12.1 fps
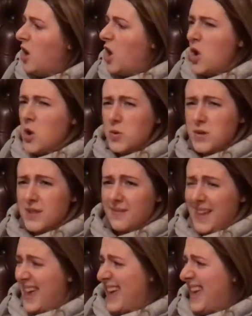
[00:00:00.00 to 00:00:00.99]
Who's
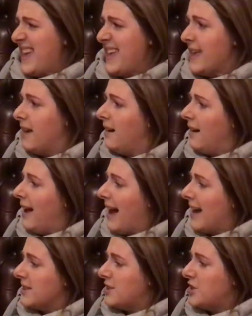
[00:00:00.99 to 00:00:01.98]
he?
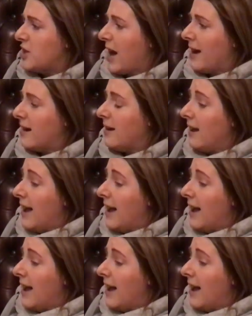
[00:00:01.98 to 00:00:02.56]
Asked Jack